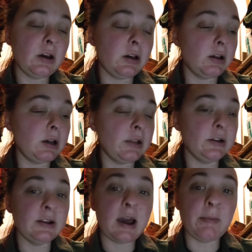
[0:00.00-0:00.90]

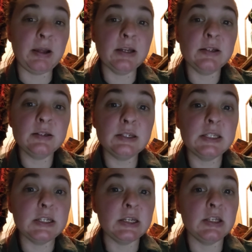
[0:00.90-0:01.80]
on their tablet,
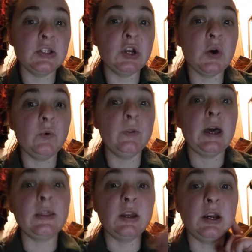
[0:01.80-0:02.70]
to know
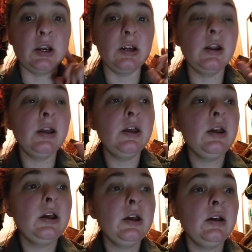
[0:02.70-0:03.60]
that they're
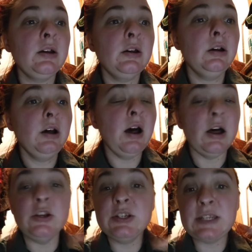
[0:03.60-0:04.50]

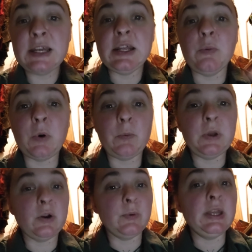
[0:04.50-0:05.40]
understanding what
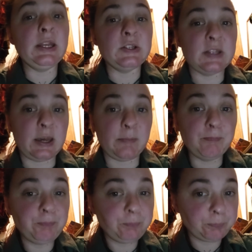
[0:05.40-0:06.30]
we are reading to
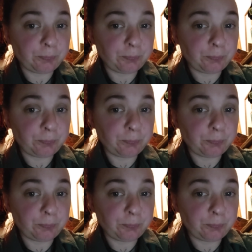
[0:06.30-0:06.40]
them